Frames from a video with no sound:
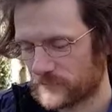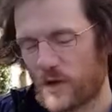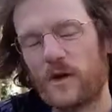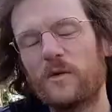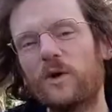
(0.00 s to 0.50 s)

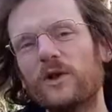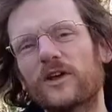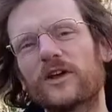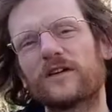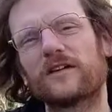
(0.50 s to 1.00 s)
Now I
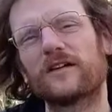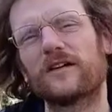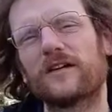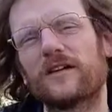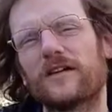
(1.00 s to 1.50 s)
wonder,
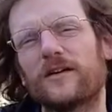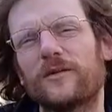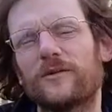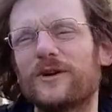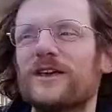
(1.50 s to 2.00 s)

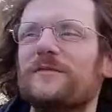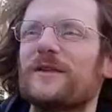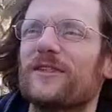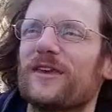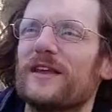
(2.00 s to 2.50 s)
would he have
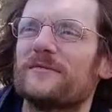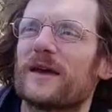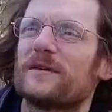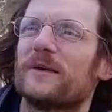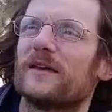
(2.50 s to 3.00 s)
been seen
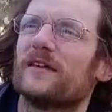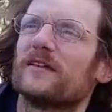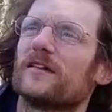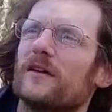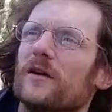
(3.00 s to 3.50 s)
maybe
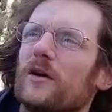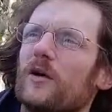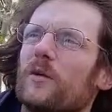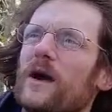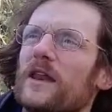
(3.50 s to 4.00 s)

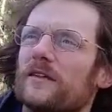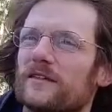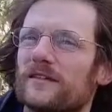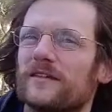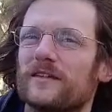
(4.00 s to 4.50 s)
when